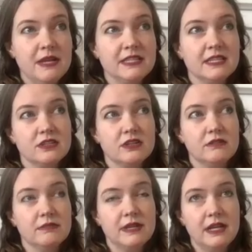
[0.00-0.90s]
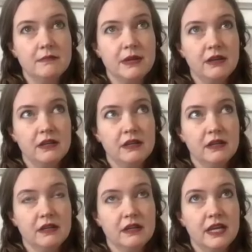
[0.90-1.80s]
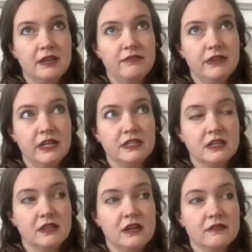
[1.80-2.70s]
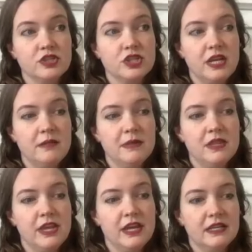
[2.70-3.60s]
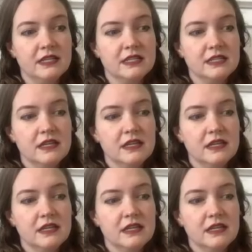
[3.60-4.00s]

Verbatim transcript: As I started reading about it, I felt a lot of shame that